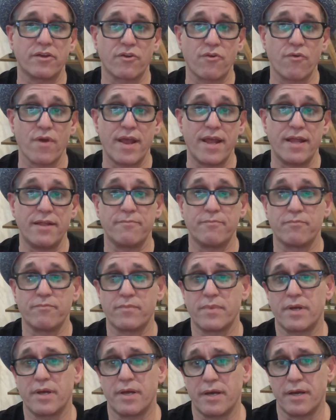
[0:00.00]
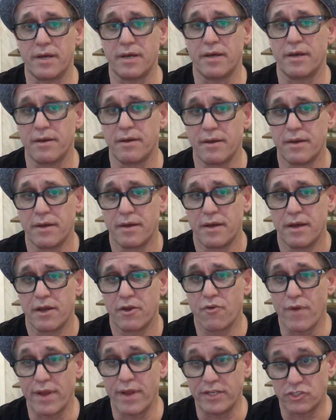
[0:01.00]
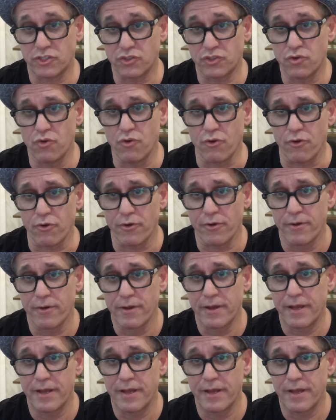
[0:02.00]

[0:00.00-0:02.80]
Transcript: great score.